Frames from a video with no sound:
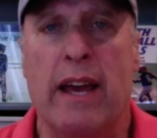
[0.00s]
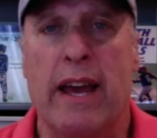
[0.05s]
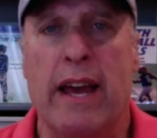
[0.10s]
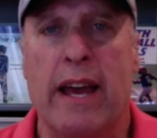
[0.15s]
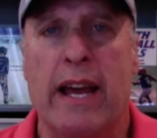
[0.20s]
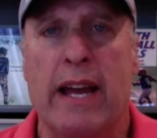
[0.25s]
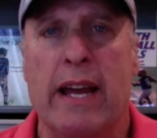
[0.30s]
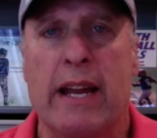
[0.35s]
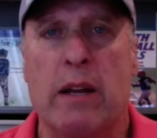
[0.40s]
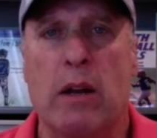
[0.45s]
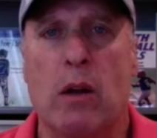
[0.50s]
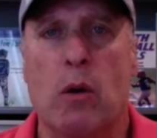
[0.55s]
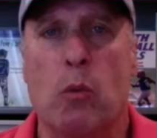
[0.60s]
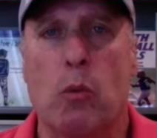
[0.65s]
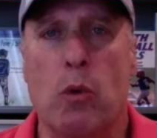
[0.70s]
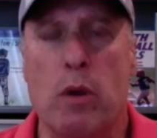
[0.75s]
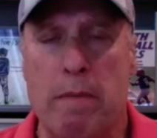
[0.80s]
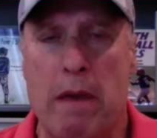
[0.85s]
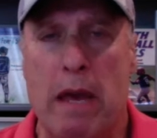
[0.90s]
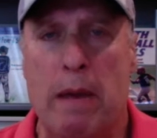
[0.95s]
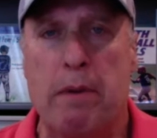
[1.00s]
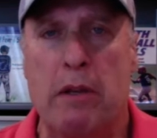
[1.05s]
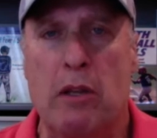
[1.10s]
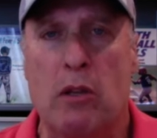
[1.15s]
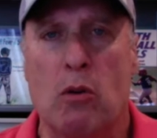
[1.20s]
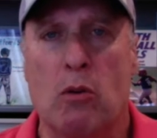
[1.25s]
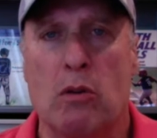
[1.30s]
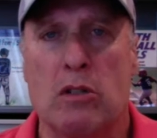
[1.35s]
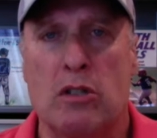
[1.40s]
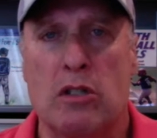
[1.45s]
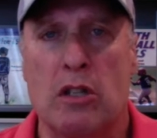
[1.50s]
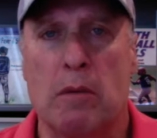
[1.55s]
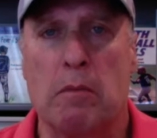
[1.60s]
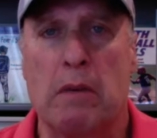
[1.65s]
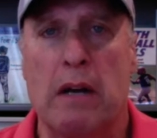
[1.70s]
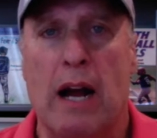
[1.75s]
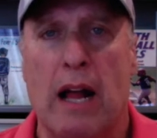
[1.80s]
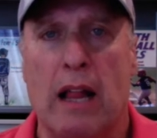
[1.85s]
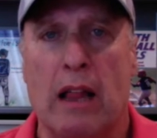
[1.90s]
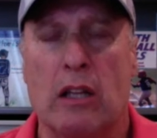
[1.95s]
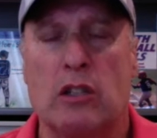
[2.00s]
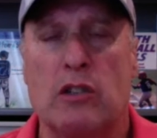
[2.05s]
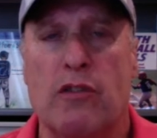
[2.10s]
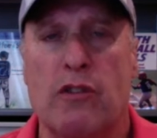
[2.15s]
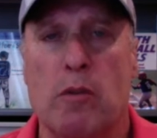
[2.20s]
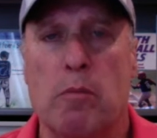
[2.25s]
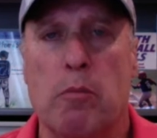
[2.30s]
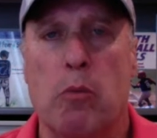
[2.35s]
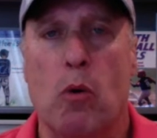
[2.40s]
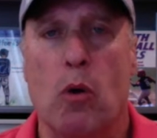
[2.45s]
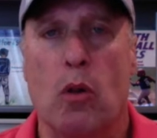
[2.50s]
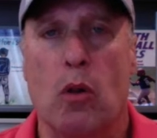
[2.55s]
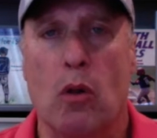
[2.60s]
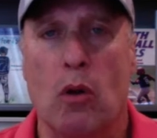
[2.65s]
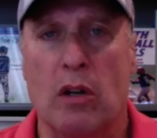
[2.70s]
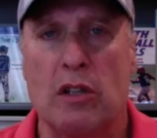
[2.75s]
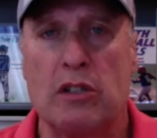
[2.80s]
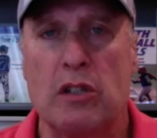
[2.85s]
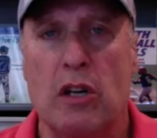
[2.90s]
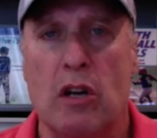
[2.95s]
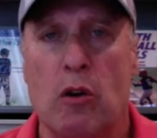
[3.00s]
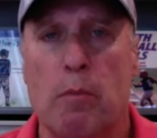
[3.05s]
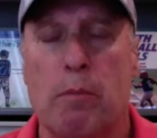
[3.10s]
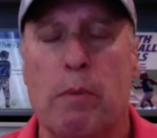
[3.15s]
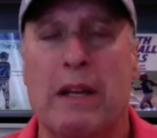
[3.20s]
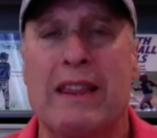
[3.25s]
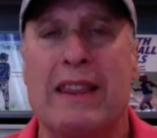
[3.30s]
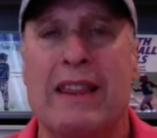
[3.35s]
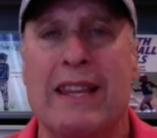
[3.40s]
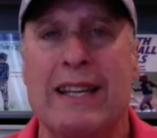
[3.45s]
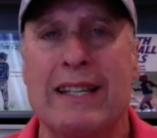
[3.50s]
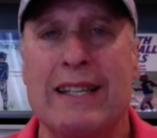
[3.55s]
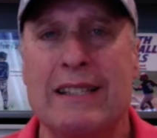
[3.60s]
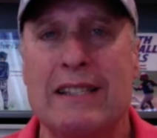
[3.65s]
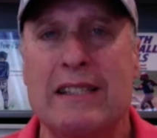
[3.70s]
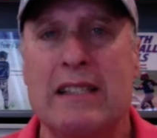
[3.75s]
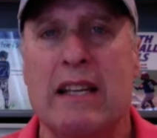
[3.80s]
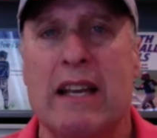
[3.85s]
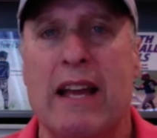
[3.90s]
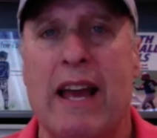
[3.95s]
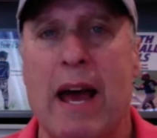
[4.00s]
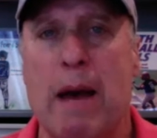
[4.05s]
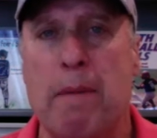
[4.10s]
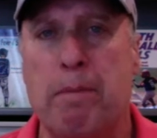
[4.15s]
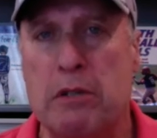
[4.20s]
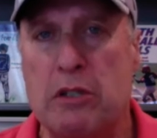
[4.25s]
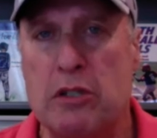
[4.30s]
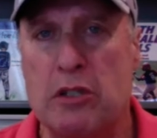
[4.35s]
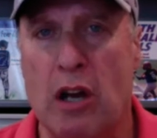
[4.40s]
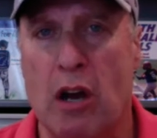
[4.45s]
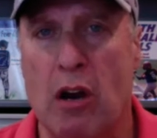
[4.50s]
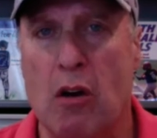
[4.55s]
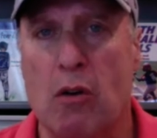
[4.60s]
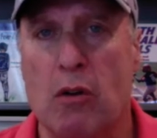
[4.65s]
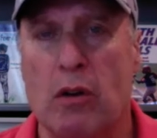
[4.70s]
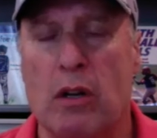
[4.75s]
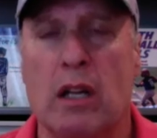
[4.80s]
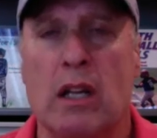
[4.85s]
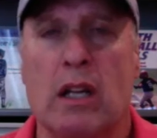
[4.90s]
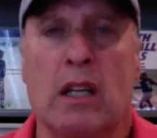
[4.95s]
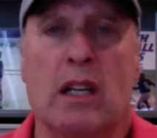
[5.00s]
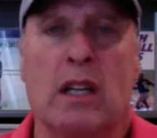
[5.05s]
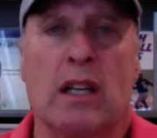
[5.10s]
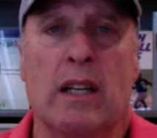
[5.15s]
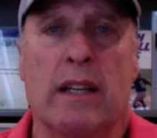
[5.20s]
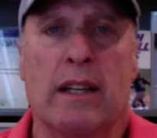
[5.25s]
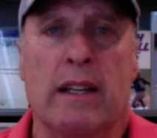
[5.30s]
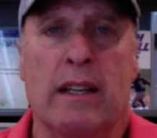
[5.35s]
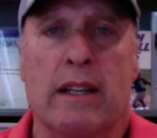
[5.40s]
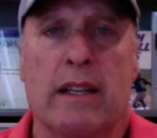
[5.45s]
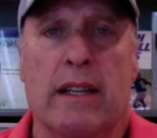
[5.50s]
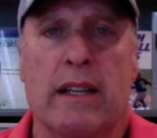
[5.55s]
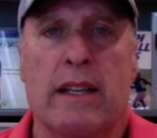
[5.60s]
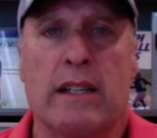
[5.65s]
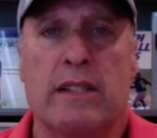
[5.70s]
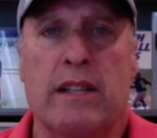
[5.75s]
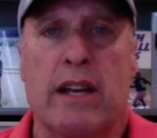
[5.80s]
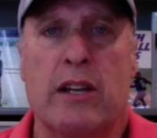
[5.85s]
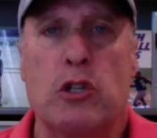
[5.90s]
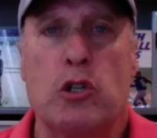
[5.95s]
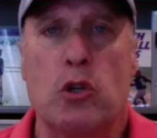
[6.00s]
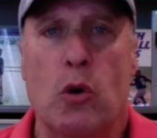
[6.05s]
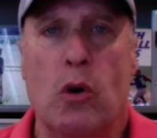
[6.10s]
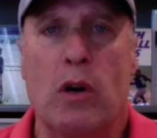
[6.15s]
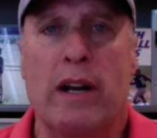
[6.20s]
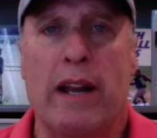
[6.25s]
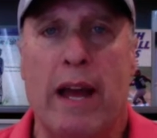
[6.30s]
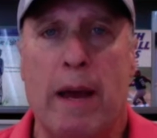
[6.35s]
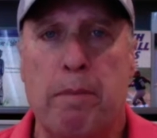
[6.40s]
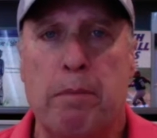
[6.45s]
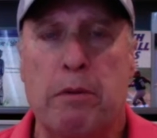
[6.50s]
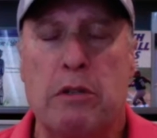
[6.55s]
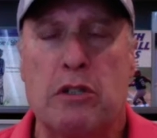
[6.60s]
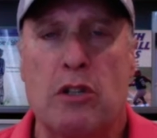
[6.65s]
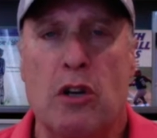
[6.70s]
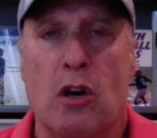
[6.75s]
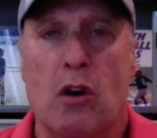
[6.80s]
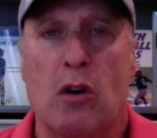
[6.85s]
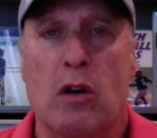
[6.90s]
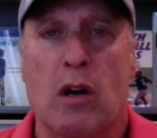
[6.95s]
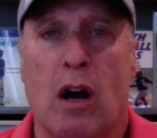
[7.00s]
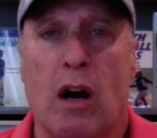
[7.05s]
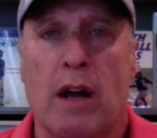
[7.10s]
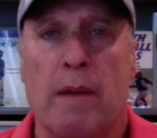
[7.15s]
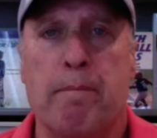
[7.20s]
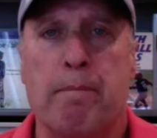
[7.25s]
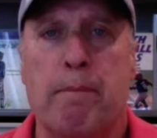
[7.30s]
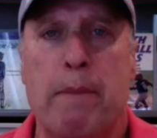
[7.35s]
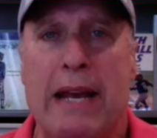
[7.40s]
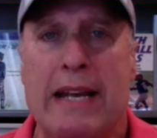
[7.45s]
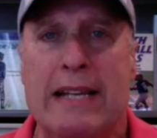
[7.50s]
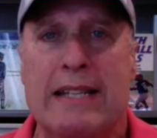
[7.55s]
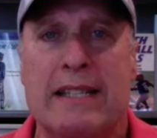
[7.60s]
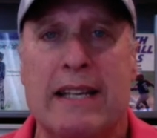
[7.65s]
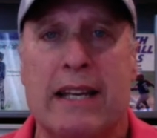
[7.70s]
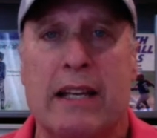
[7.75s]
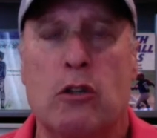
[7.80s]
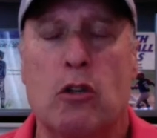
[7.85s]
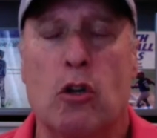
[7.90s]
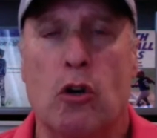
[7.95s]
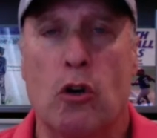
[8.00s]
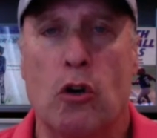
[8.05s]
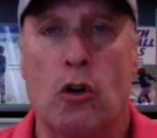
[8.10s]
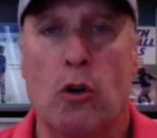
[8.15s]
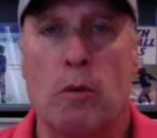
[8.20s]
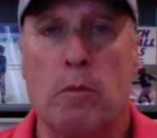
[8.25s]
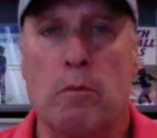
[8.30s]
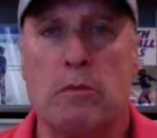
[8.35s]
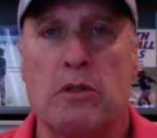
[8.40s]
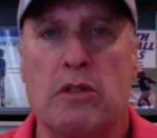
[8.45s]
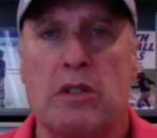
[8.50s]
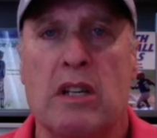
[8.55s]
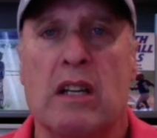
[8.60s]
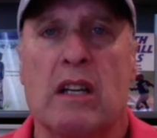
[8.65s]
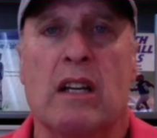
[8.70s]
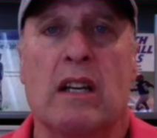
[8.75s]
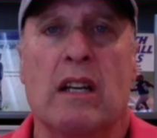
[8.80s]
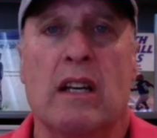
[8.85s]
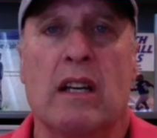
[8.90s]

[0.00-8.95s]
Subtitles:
and we may be doing some college football also. But this episode is a short episode on basic terms